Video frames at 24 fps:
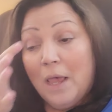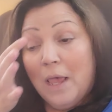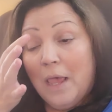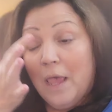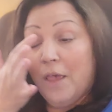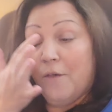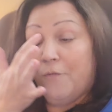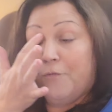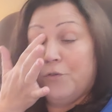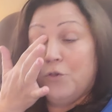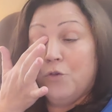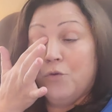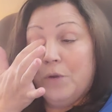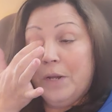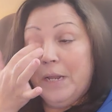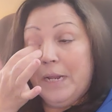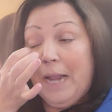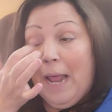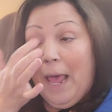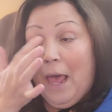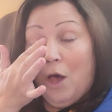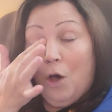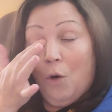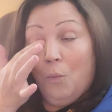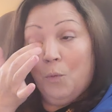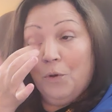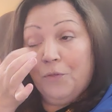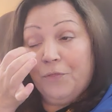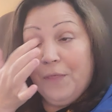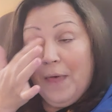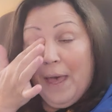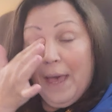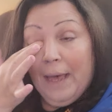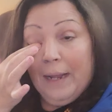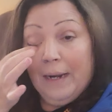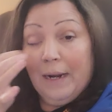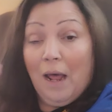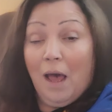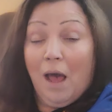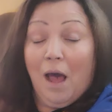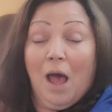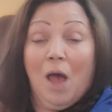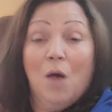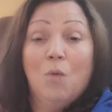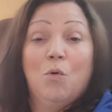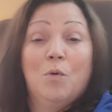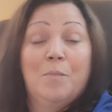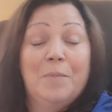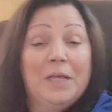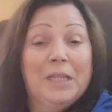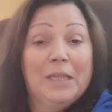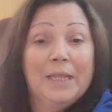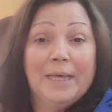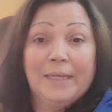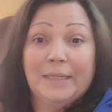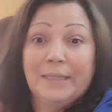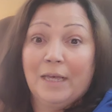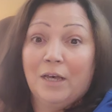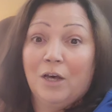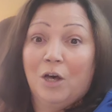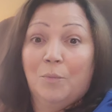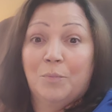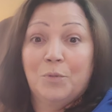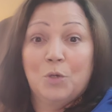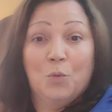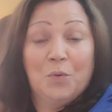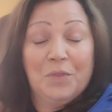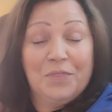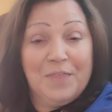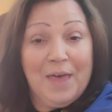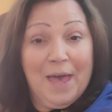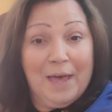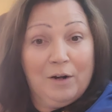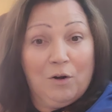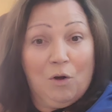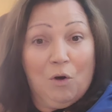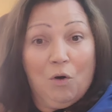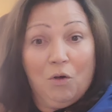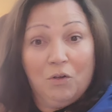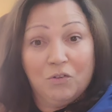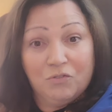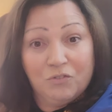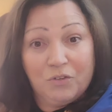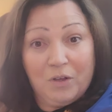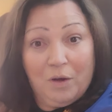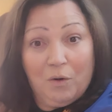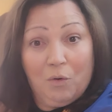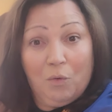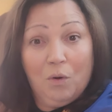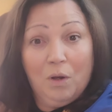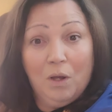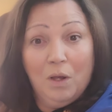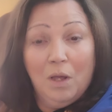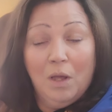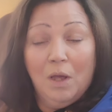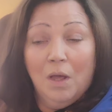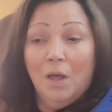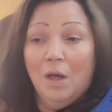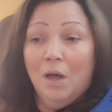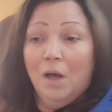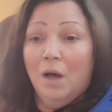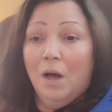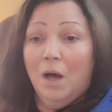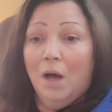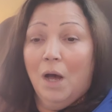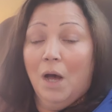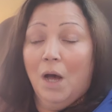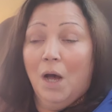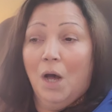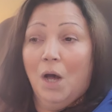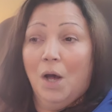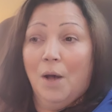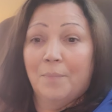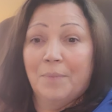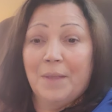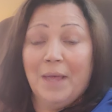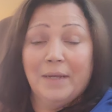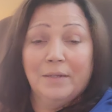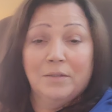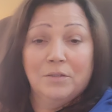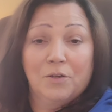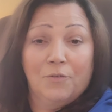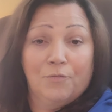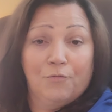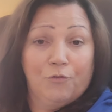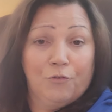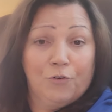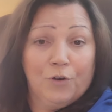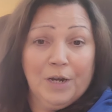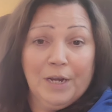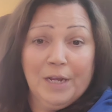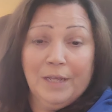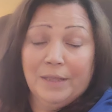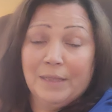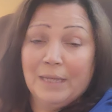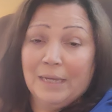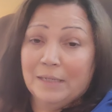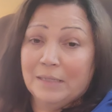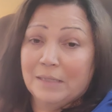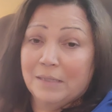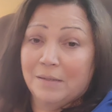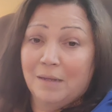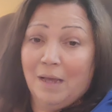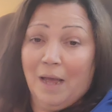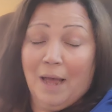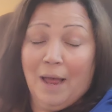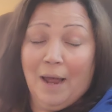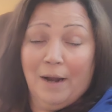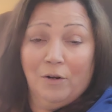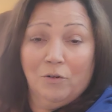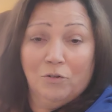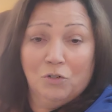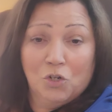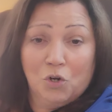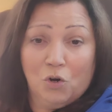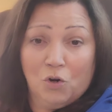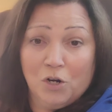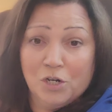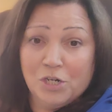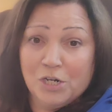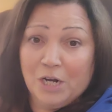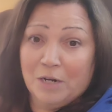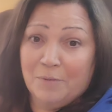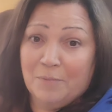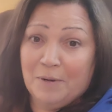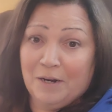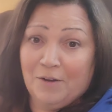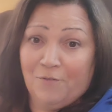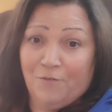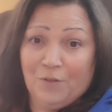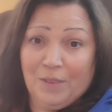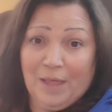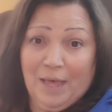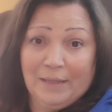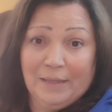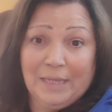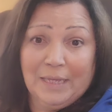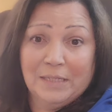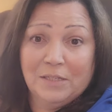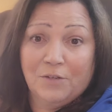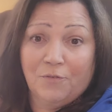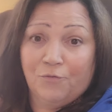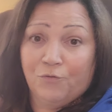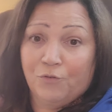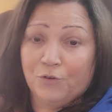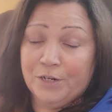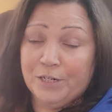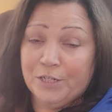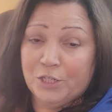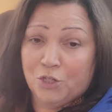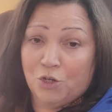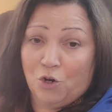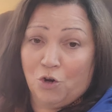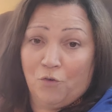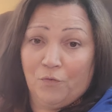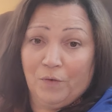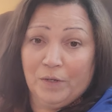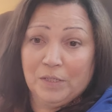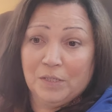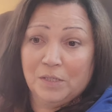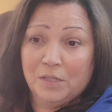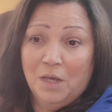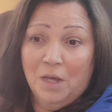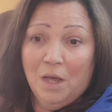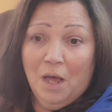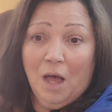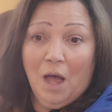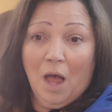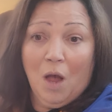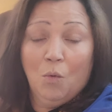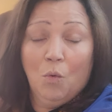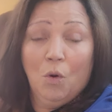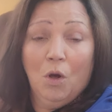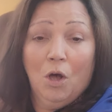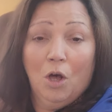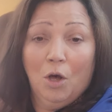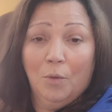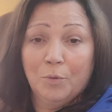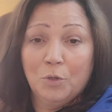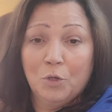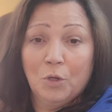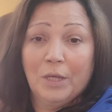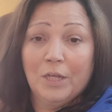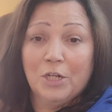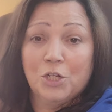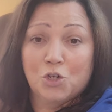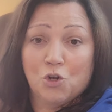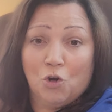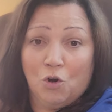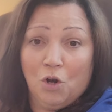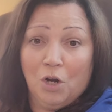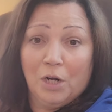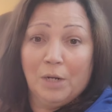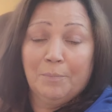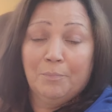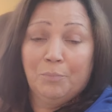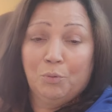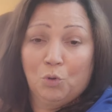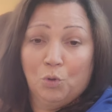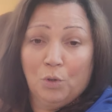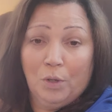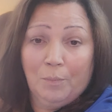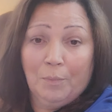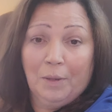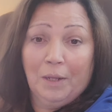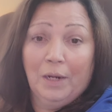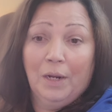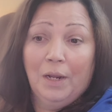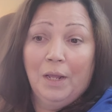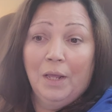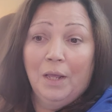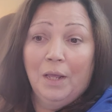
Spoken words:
If you need help with that, I will be glad to help you with that also. That's a free, I don't charge anybody for that. That's a free service. I will help you get your unemployment.